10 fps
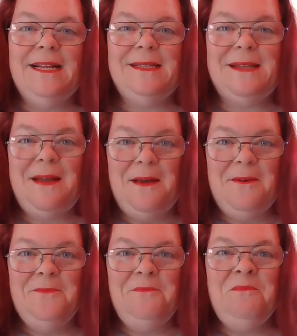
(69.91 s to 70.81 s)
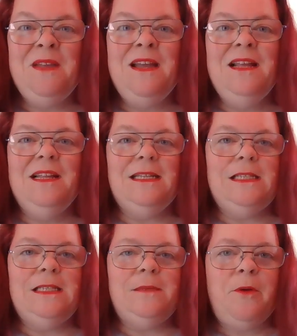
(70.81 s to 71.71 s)
So
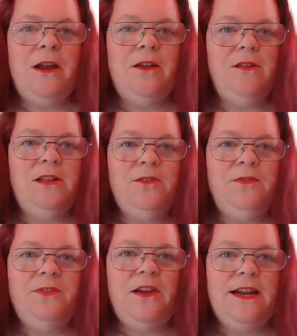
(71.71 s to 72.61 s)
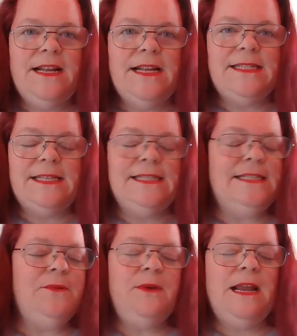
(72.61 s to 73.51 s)
let's sprinkle a little fairy dust and
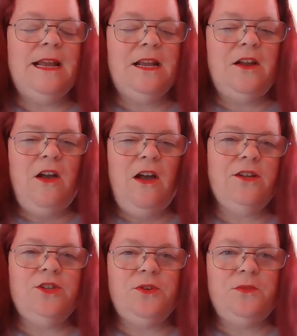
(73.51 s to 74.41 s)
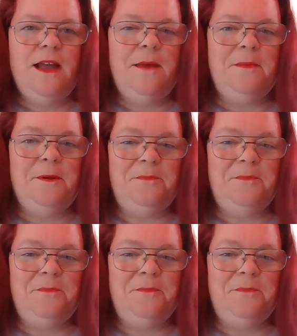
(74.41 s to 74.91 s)
see what I can conjure up.